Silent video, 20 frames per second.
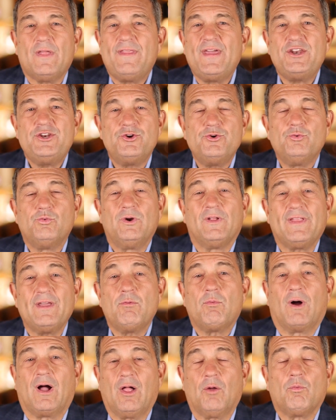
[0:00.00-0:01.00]
did they do really
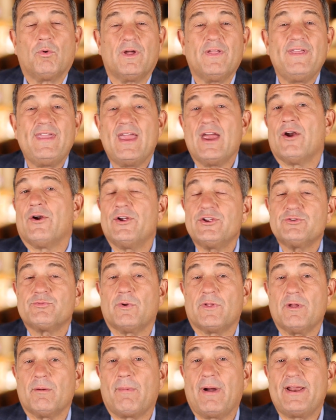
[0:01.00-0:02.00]
well? What are the areas
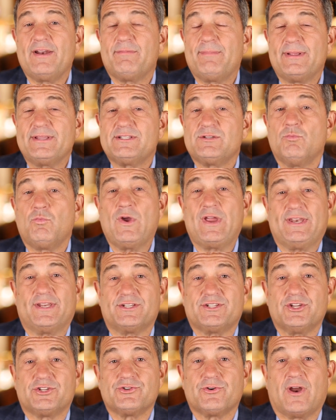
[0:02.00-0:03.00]
where there might have been some
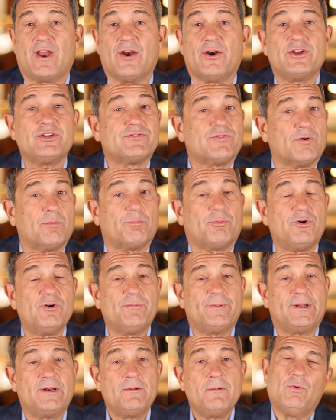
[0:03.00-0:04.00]
weaknesses or areas for improvement?